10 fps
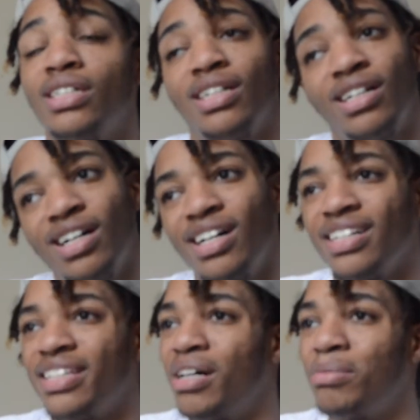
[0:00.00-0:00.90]

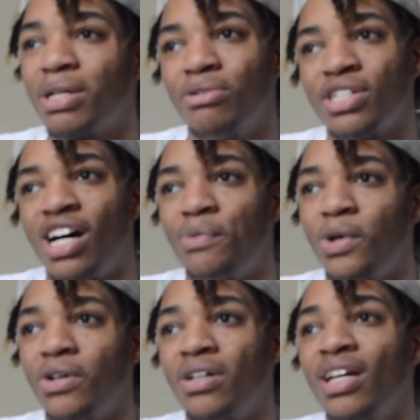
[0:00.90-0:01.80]
Yeah, I'm going to go John
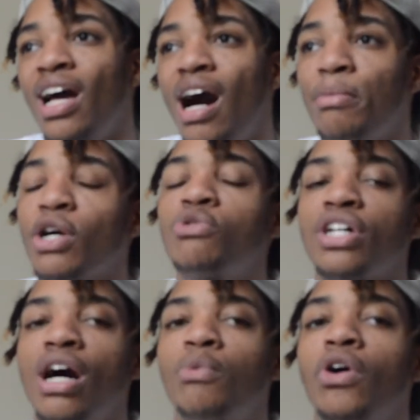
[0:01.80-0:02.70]
Wall. I'm going to go
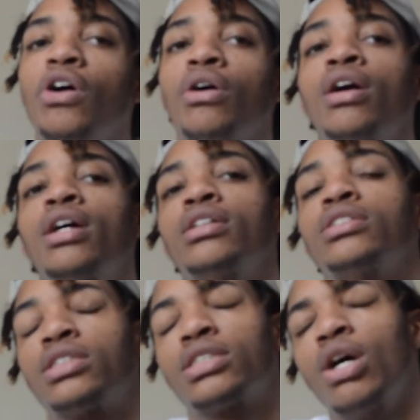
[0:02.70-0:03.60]
John Wall
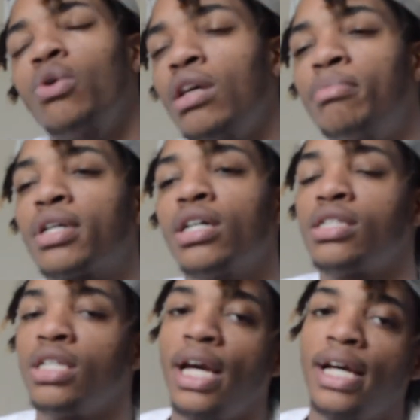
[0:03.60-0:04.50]
solely
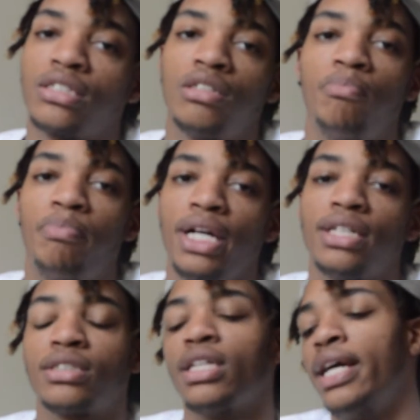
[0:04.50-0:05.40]
because he has the
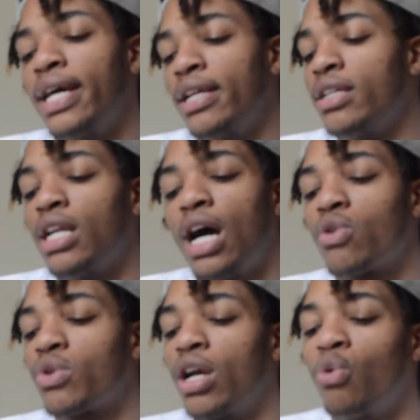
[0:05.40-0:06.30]
best. And I
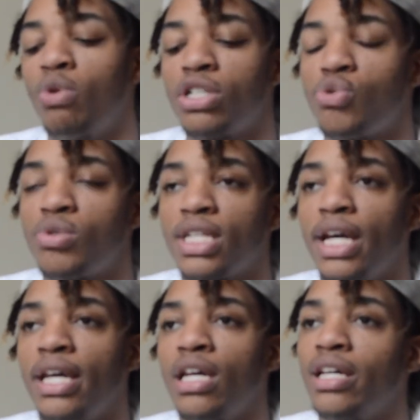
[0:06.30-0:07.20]
don't care what you
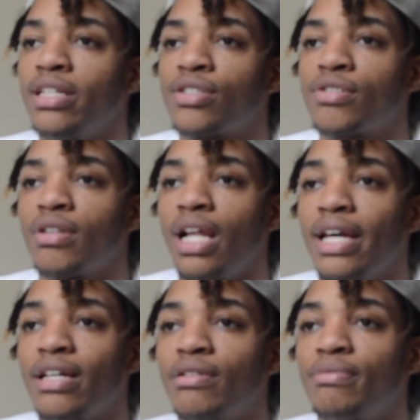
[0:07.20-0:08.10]
say. It's,
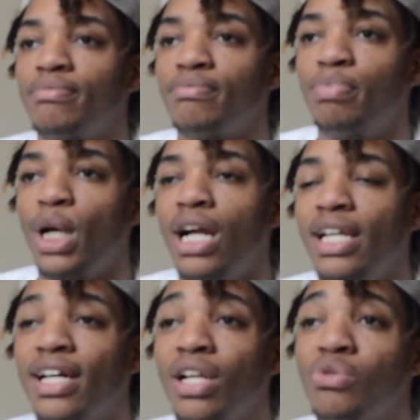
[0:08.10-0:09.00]
like,
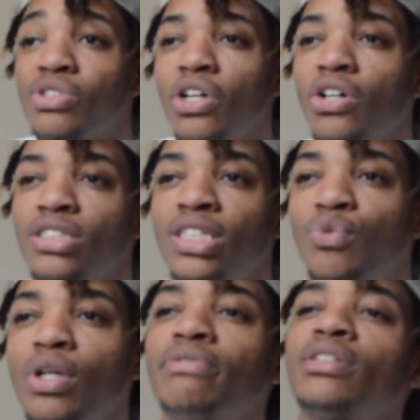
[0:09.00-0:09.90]
probably close to
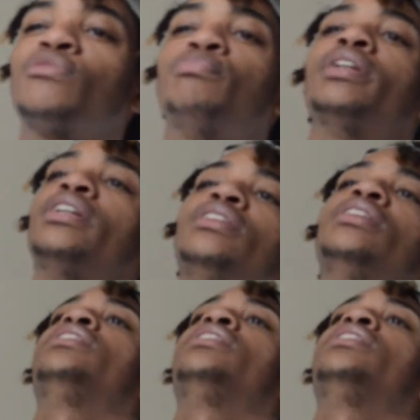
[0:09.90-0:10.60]
Austin Rivers, but...